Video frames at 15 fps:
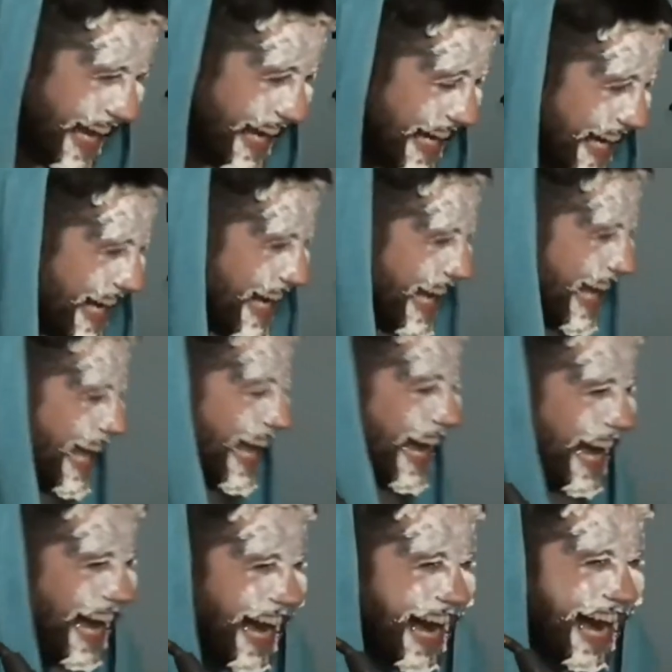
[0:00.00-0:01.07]
the
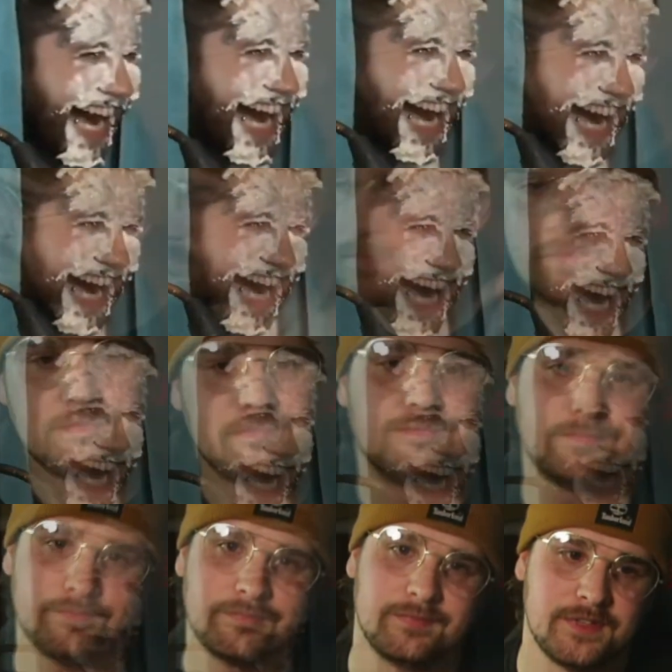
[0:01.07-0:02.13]
pie!
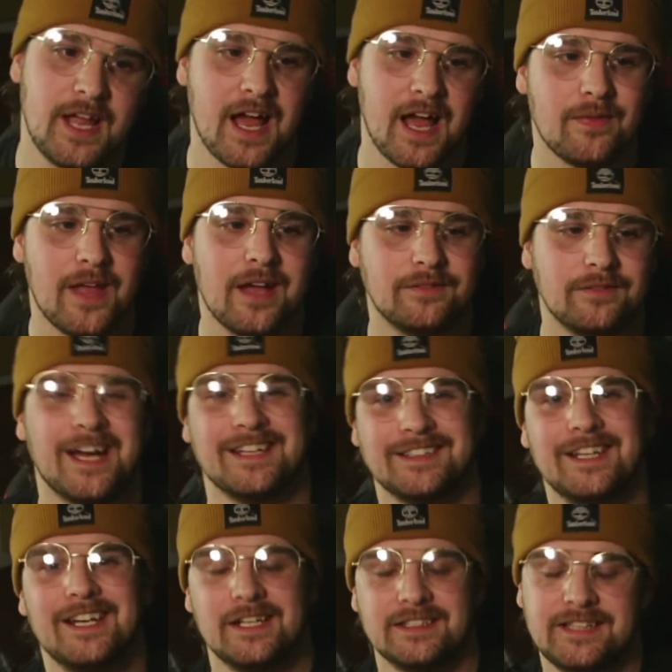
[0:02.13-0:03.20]
Yeah,
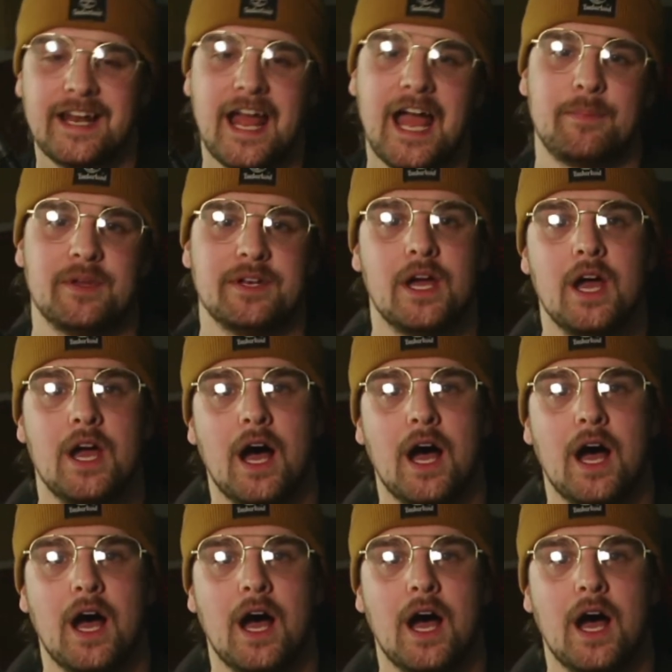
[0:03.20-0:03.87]
that happened.